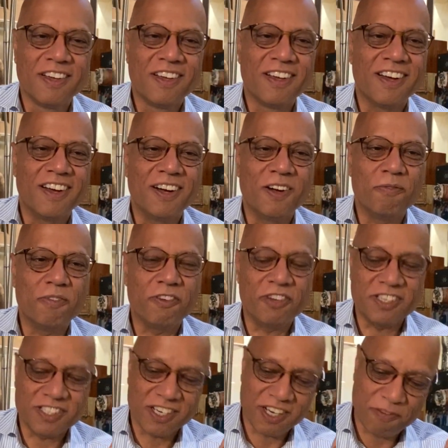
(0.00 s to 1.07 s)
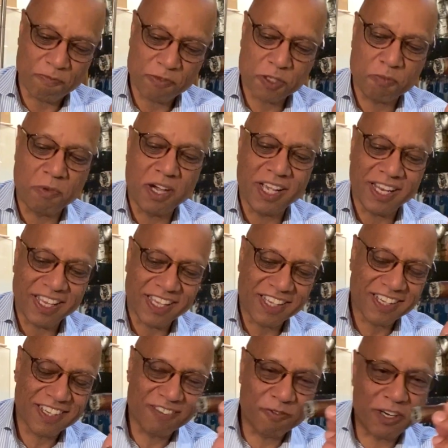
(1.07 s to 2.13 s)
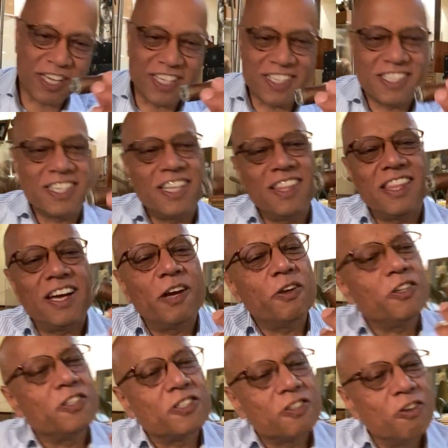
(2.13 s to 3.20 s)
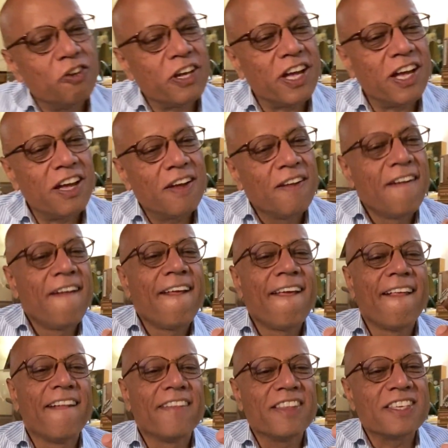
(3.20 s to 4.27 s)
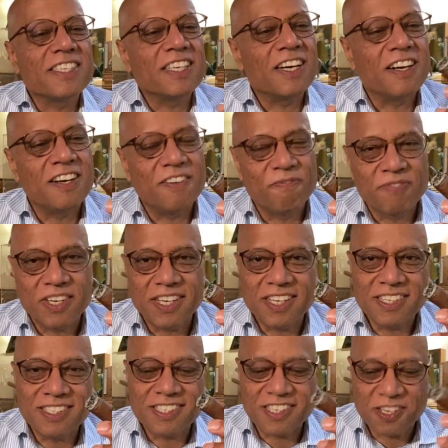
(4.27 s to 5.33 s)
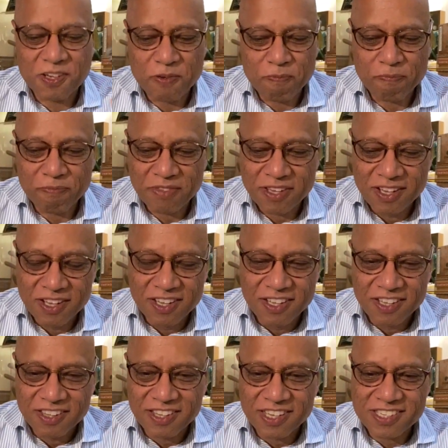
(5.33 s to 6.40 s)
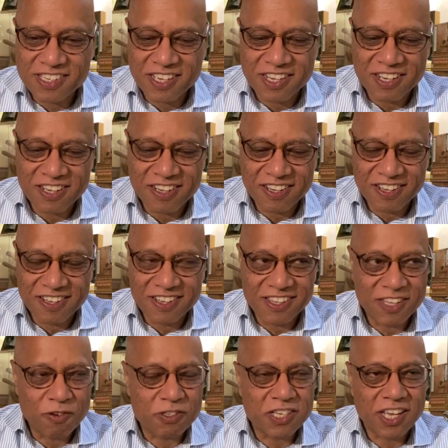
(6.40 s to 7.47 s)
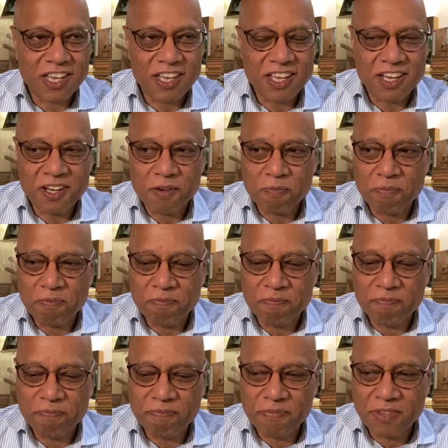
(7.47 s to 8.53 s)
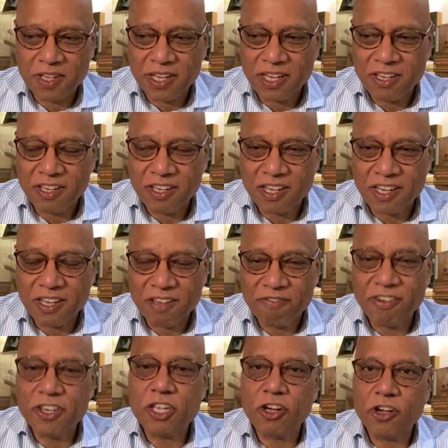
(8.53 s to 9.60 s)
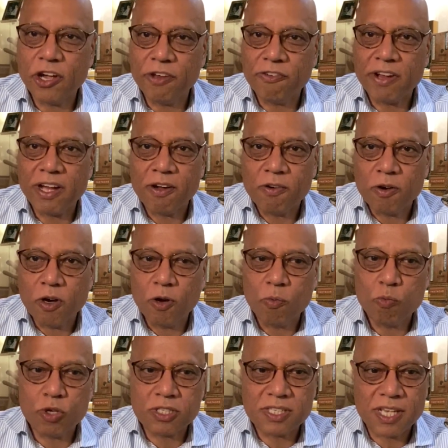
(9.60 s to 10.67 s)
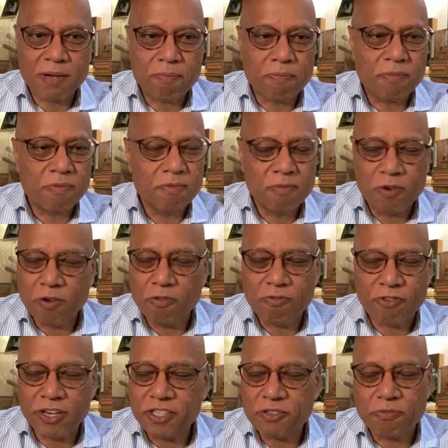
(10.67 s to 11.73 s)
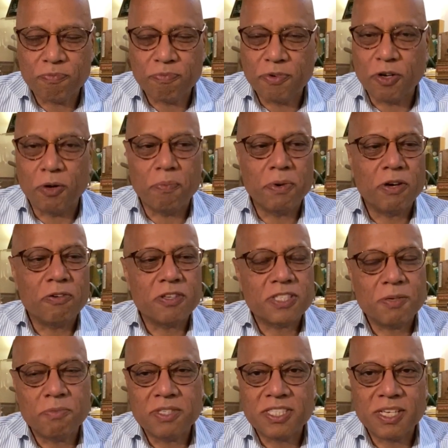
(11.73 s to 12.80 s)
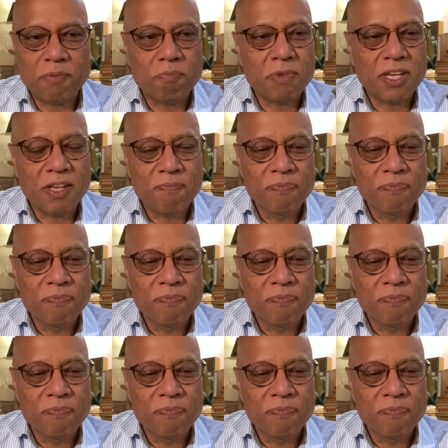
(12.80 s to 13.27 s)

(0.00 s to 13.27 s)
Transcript: The reason I'm smiling when I said that you just look at the cigar is there was a video going around on WhatsApp, on friends group and all. Someone sent me,